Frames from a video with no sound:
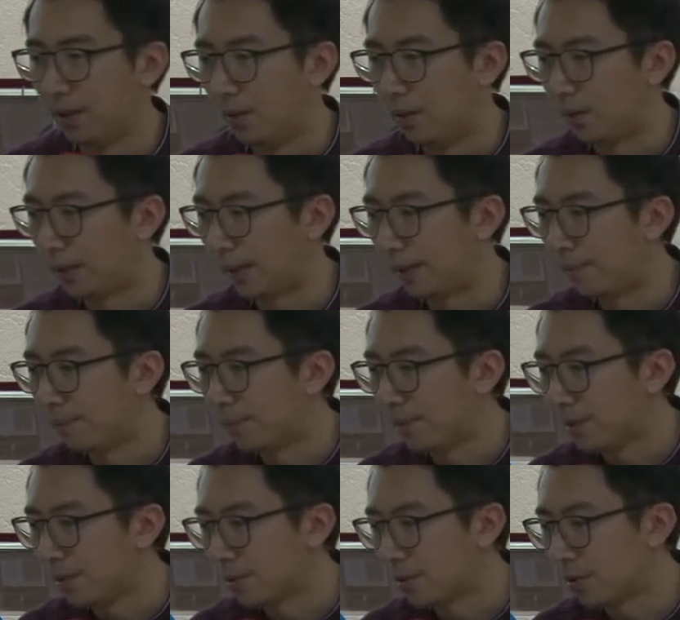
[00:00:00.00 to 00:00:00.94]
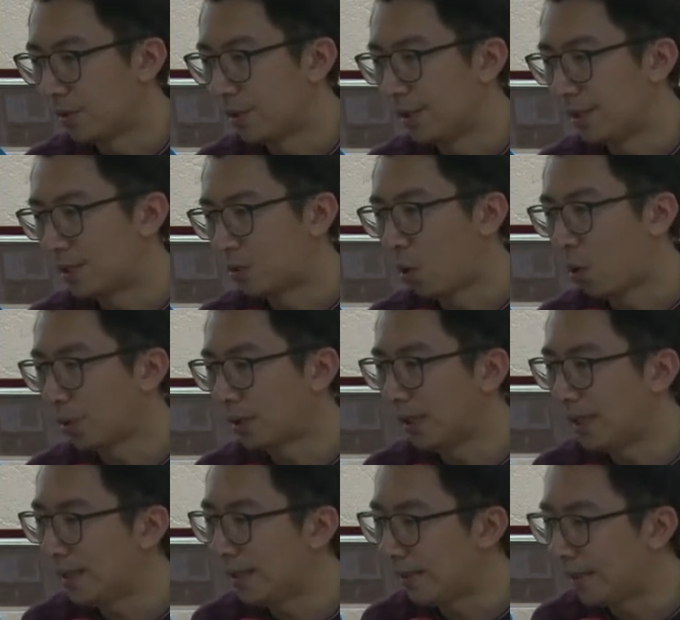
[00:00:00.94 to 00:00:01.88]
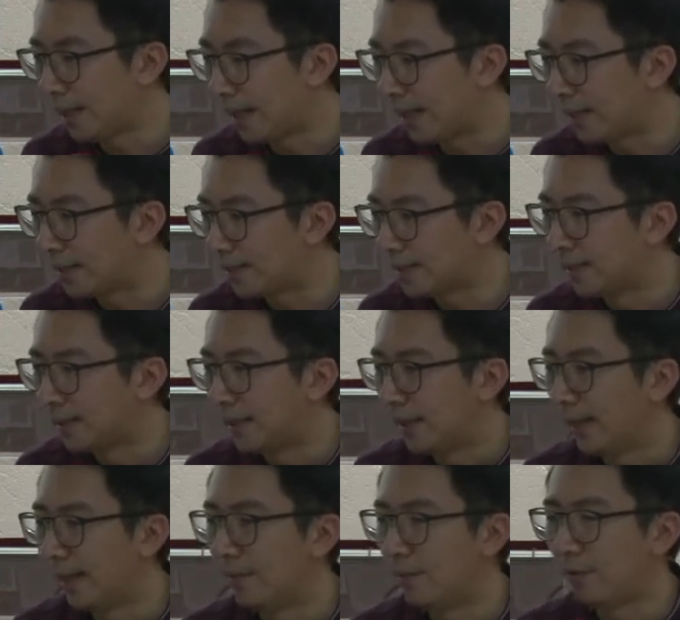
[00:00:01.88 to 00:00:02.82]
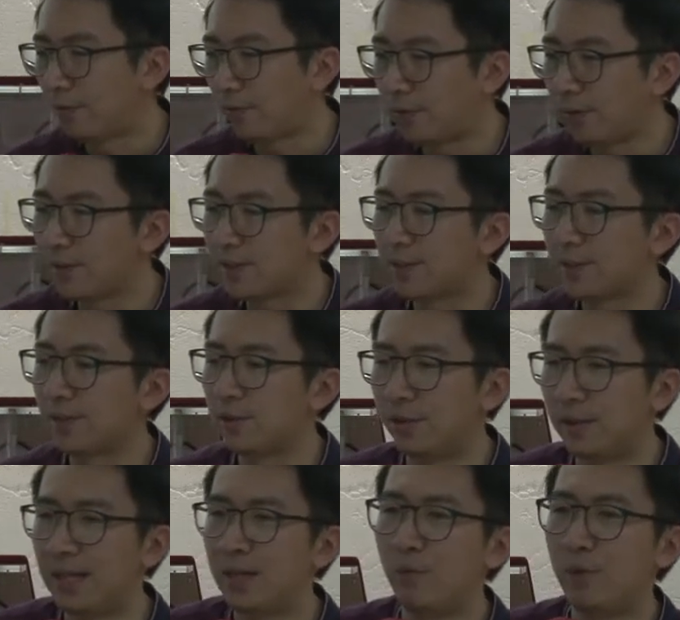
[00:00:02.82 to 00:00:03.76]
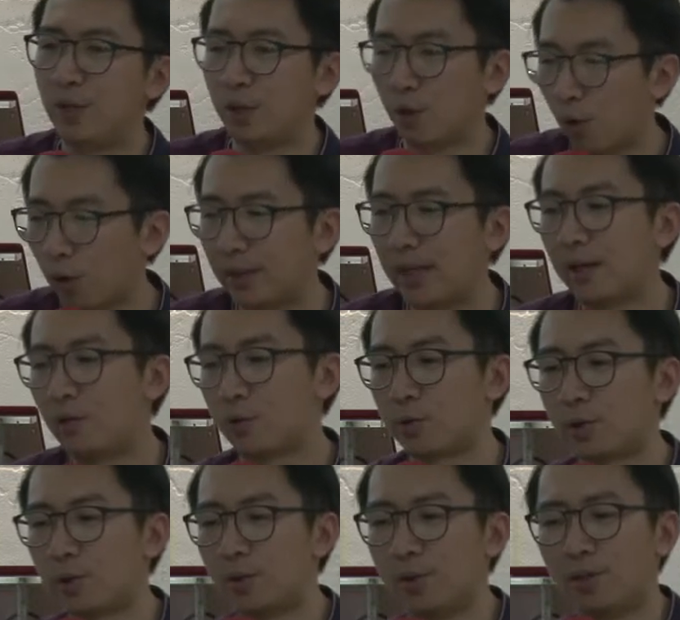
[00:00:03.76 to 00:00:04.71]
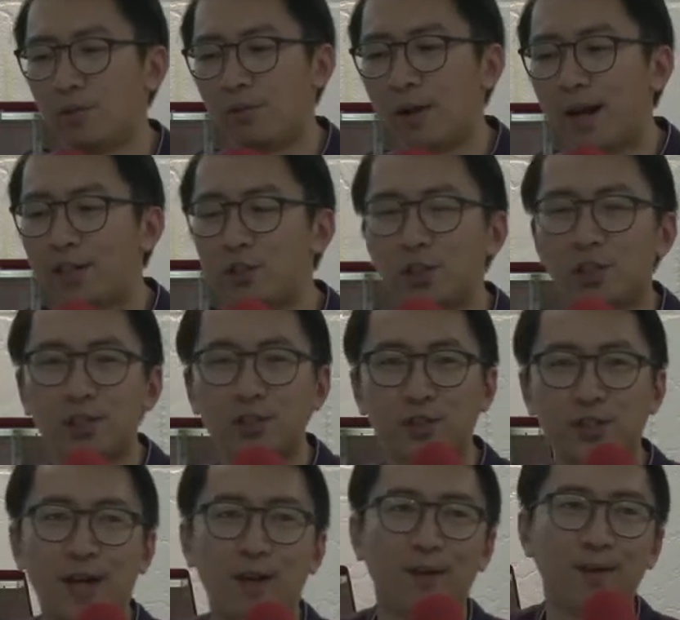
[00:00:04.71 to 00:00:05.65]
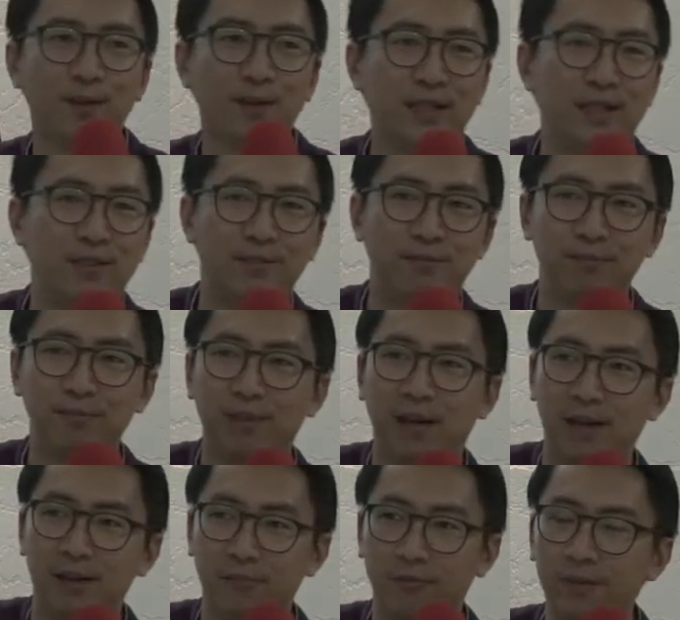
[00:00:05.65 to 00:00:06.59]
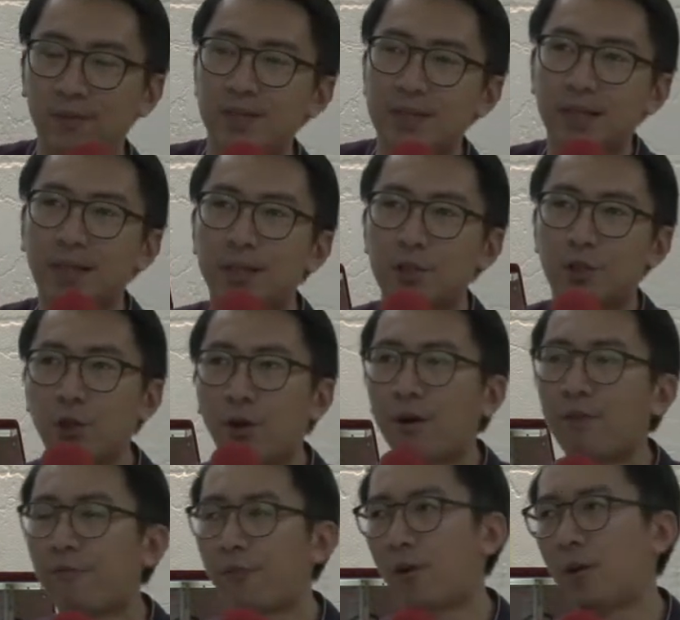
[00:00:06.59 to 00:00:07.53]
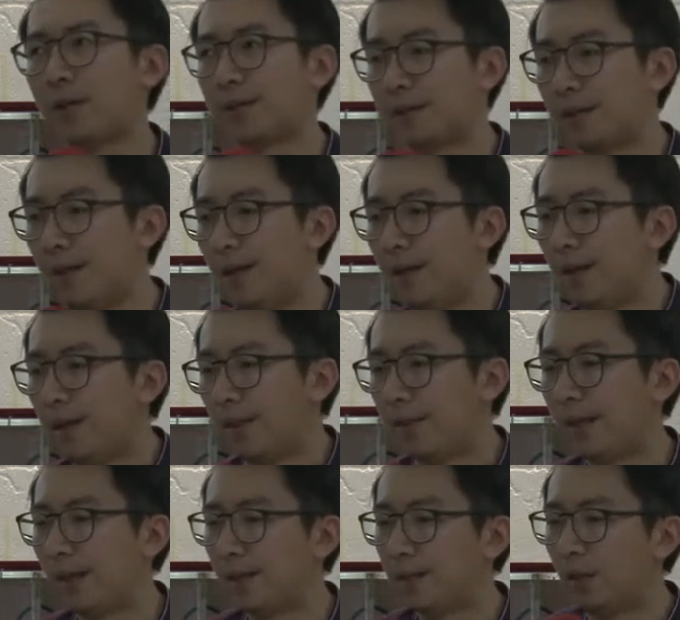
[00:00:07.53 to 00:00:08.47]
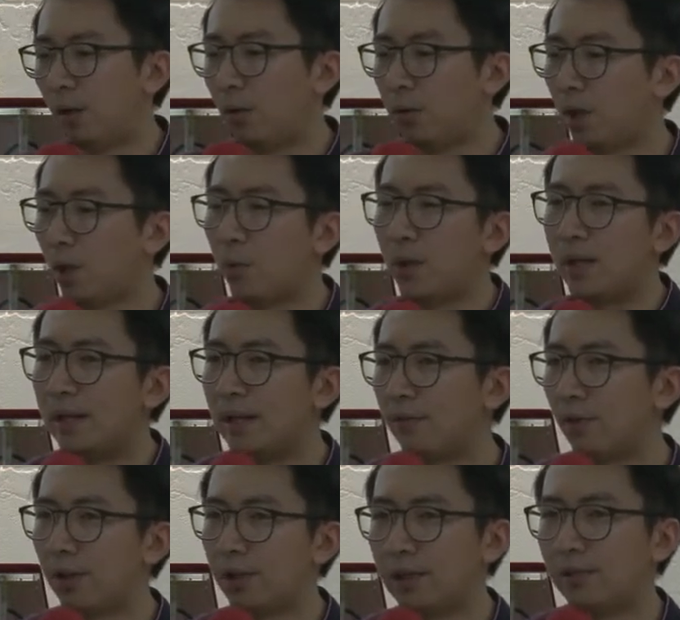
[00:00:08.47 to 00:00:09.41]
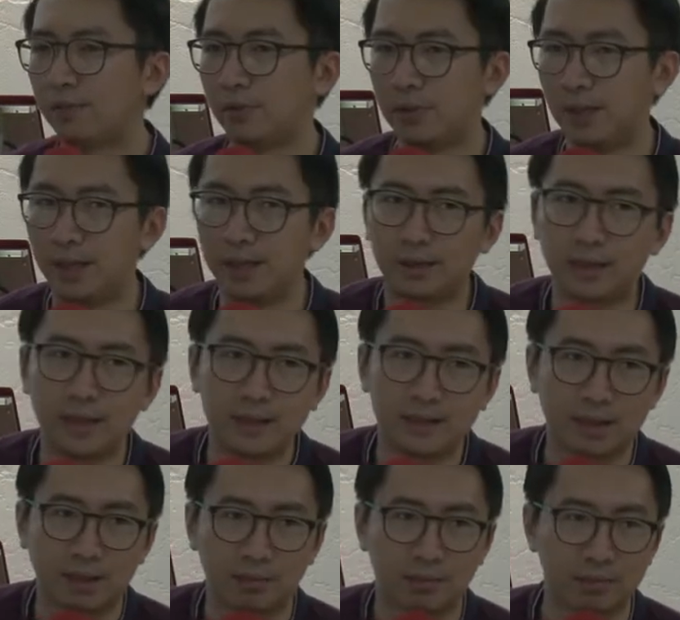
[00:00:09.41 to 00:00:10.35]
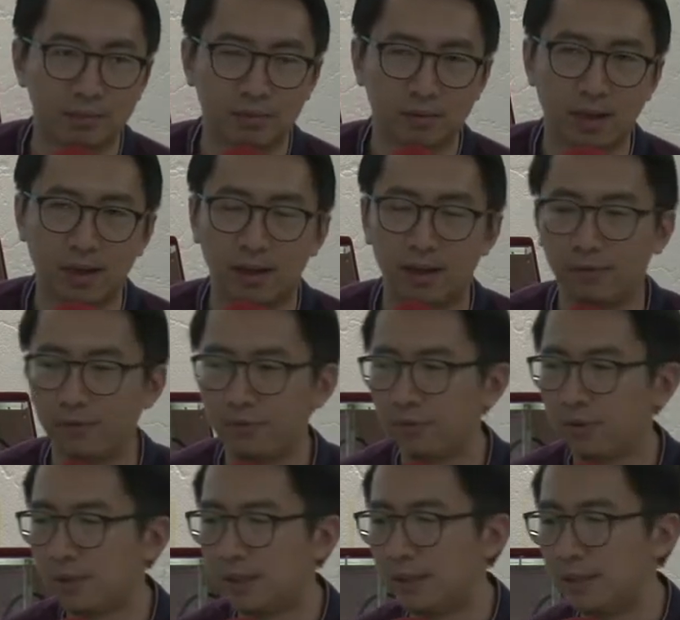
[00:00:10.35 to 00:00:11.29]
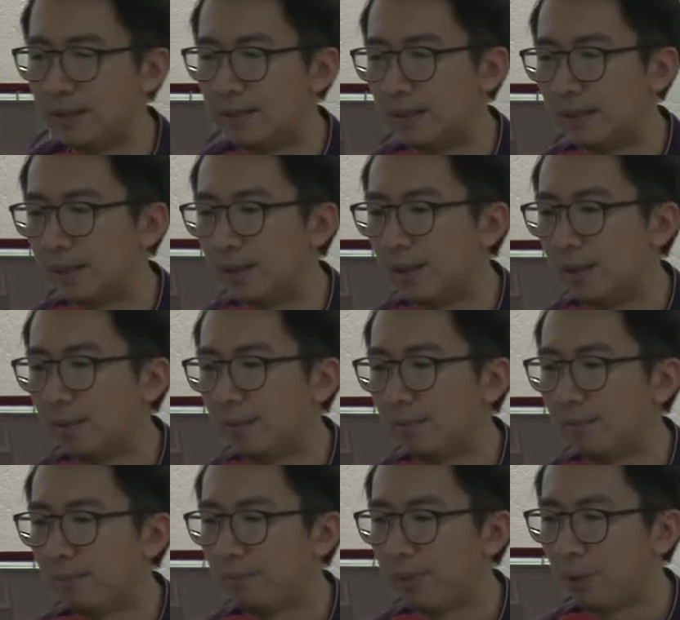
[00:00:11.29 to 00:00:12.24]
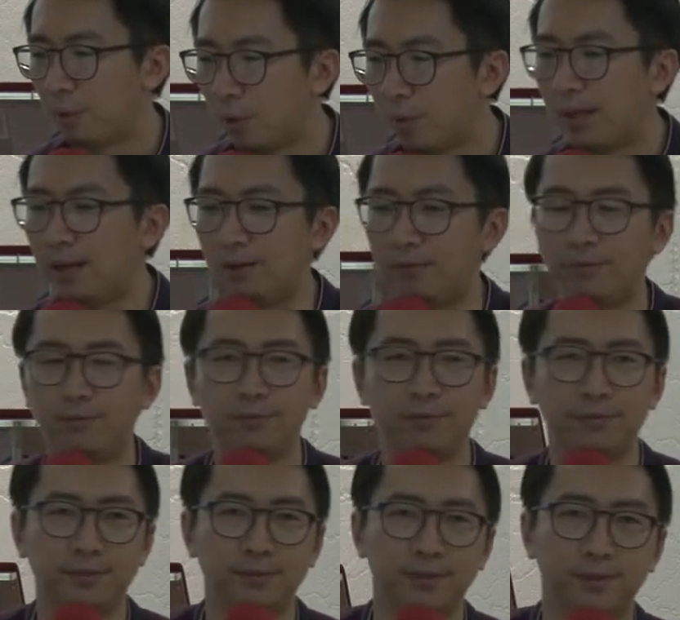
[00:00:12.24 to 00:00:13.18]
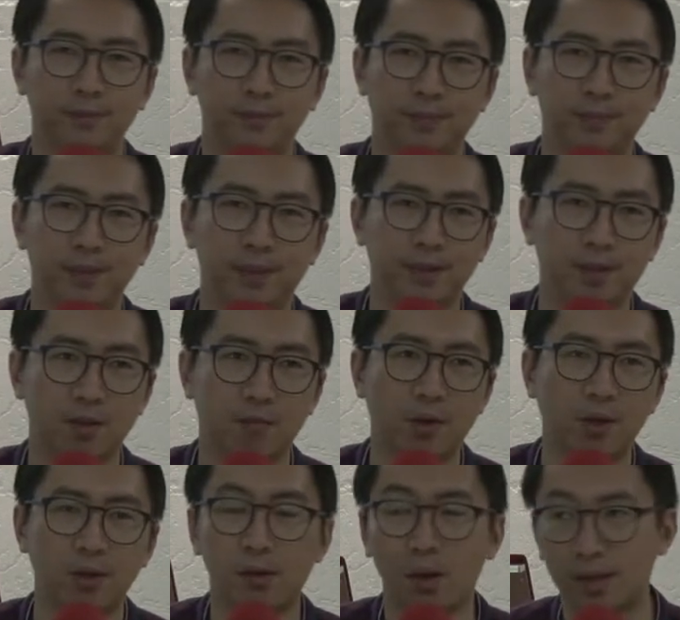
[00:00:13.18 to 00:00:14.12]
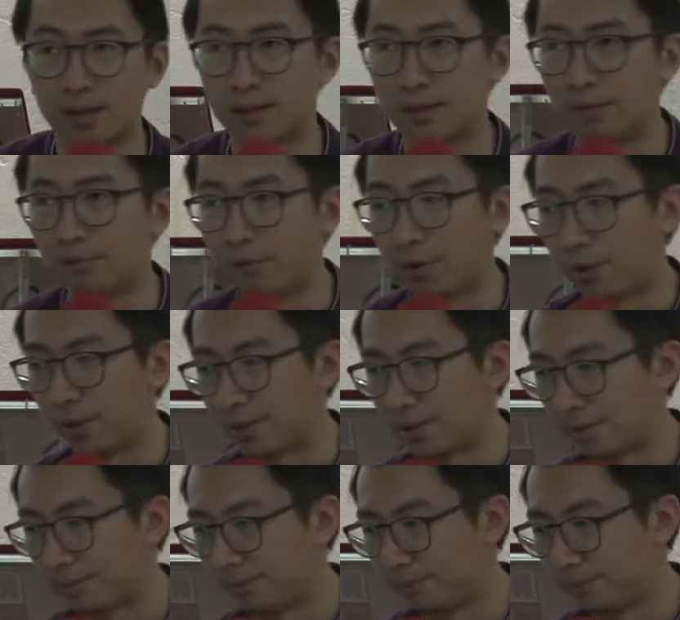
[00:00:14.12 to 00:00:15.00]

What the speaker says: Okay? So He is quoting that, and of course today we quote that also, the righteous shall live by faith. It's an assurance for us that although we live on earth today, things are tough, not easy, but we will live because of what God has done for us.